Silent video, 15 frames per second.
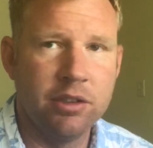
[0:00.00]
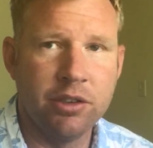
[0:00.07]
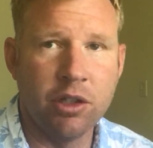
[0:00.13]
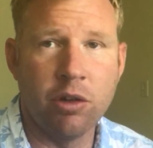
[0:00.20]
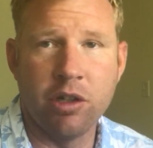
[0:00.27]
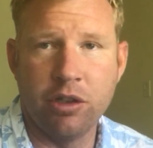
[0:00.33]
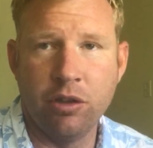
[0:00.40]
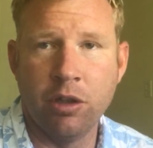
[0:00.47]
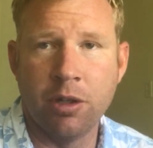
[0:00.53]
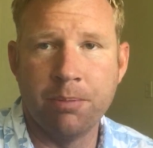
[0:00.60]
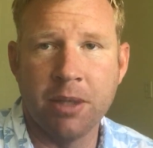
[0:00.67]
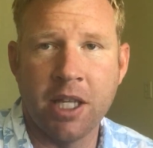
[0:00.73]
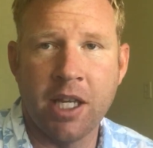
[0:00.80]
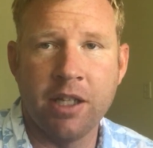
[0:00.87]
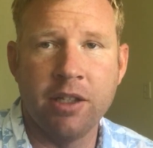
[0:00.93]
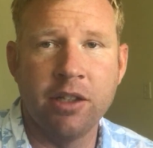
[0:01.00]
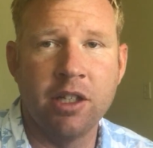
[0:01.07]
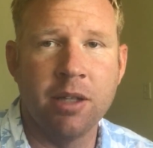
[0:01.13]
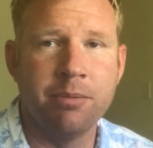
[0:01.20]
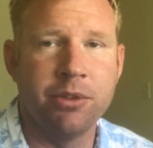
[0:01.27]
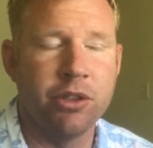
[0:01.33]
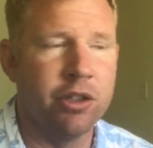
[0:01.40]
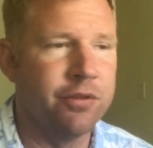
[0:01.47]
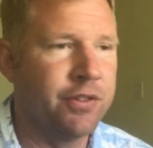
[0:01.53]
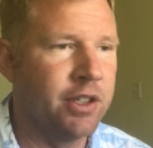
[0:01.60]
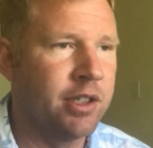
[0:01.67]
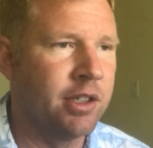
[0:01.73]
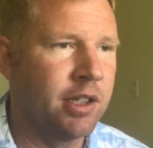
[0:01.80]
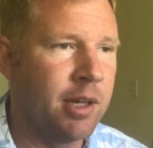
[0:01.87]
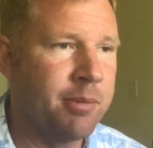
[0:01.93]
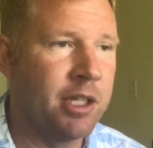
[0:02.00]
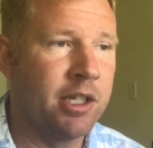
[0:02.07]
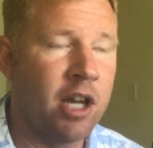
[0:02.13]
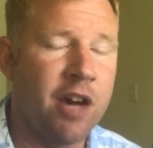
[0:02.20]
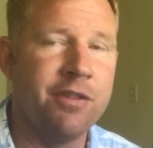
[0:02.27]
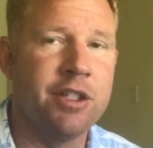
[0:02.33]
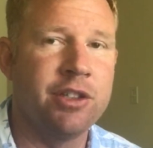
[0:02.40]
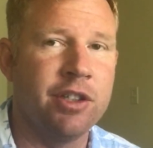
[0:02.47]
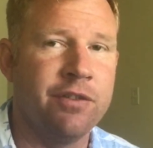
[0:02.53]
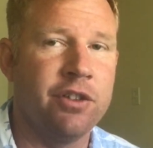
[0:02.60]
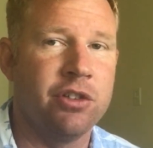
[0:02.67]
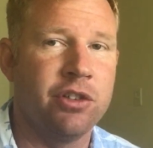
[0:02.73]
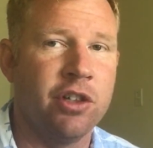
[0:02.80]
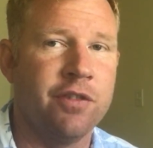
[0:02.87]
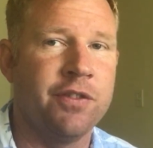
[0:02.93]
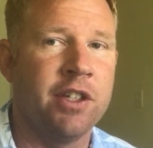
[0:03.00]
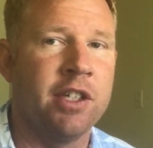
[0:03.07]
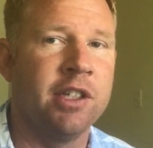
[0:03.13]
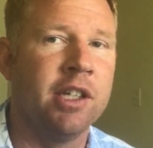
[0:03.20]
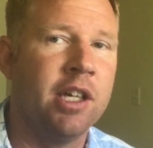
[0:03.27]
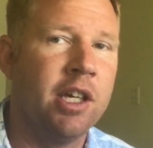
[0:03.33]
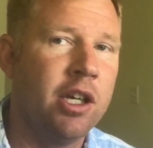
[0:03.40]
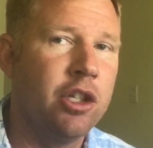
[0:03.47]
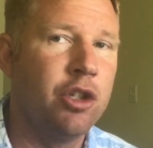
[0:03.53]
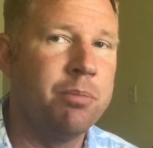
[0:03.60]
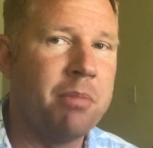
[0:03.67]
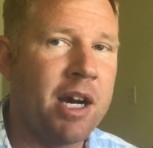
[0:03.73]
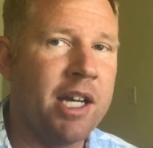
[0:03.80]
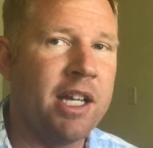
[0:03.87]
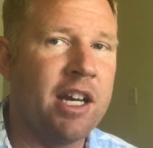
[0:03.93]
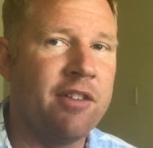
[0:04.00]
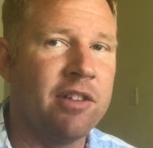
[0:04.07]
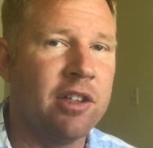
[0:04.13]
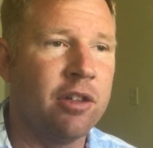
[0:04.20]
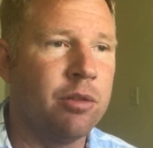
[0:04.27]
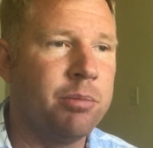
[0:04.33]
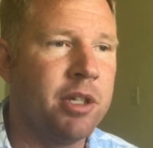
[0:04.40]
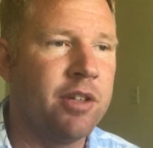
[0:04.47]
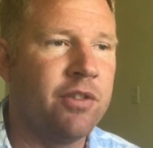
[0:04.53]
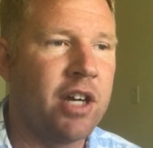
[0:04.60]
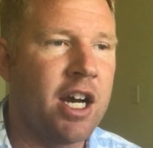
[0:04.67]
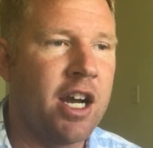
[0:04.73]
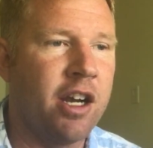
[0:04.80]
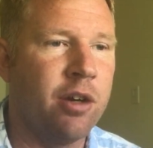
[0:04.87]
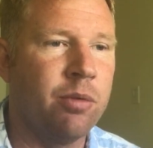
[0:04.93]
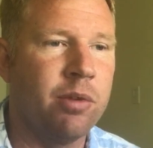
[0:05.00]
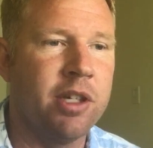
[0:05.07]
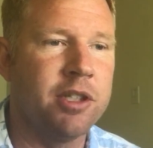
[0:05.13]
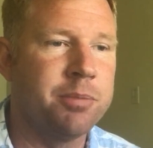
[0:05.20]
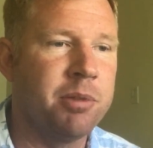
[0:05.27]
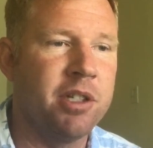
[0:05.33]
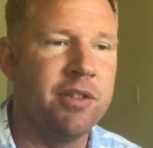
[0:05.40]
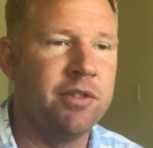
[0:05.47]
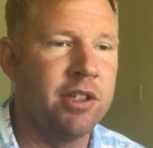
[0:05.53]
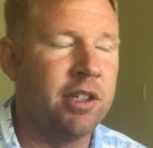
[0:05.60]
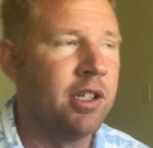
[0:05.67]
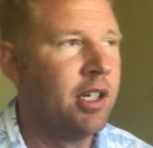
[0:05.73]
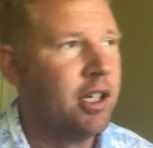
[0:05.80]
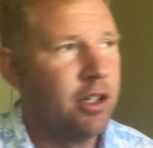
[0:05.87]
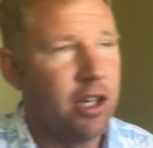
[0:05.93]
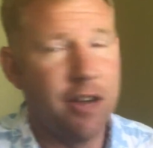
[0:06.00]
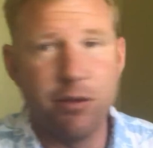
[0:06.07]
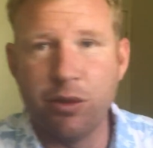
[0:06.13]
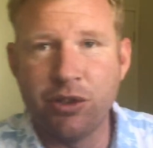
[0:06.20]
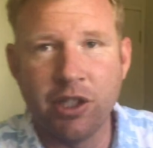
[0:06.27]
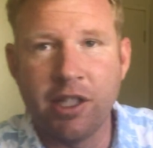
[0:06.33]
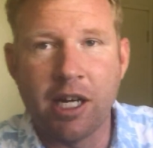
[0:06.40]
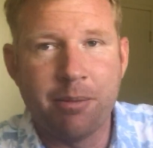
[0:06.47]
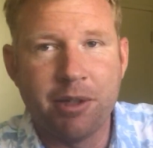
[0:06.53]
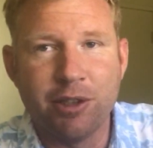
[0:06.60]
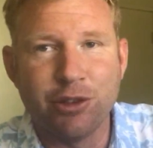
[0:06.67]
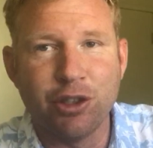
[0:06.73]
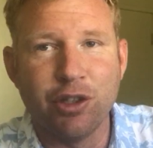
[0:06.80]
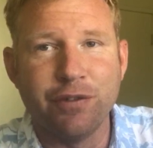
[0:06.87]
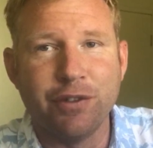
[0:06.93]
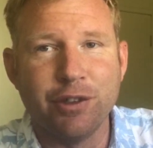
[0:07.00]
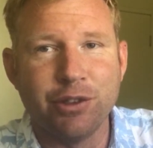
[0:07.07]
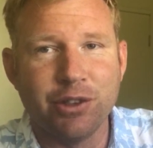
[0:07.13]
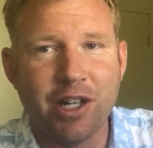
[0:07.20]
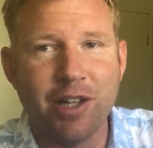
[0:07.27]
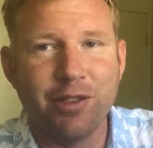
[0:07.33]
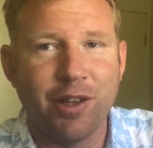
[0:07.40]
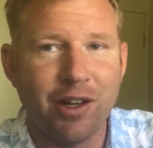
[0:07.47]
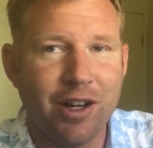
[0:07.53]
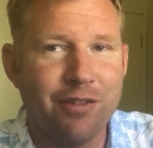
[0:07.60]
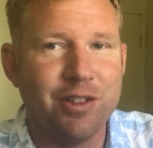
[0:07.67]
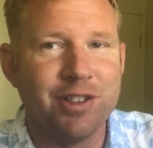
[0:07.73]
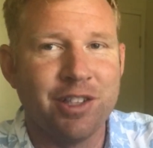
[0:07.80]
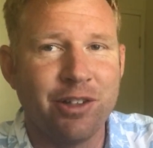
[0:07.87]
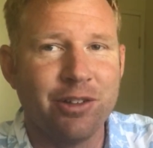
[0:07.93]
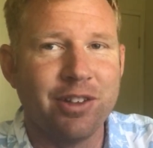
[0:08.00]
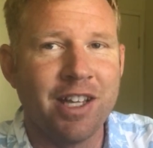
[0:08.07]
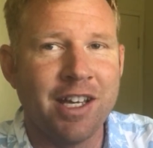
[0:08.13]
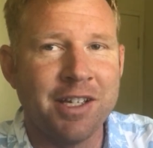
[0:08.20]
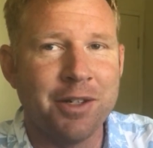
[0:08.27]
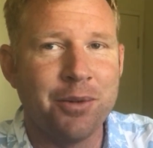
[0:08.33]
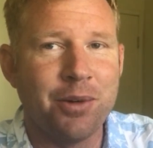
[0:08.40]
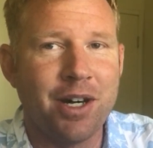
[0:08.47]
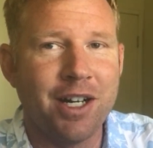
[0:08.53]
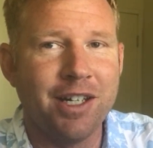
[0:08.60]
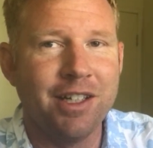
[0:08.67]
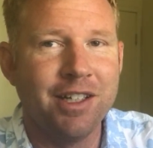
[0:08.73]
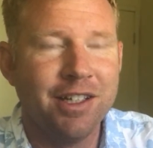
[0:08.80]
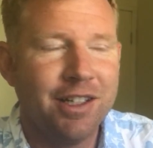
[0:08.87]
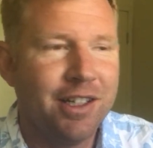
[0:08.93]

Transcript: So are you going to plan to come surfing? I mean, obviously if you're surfing, you might have a little bit of a higher risk, but even, have you seen how many surfers are out there every single day in Hawaii?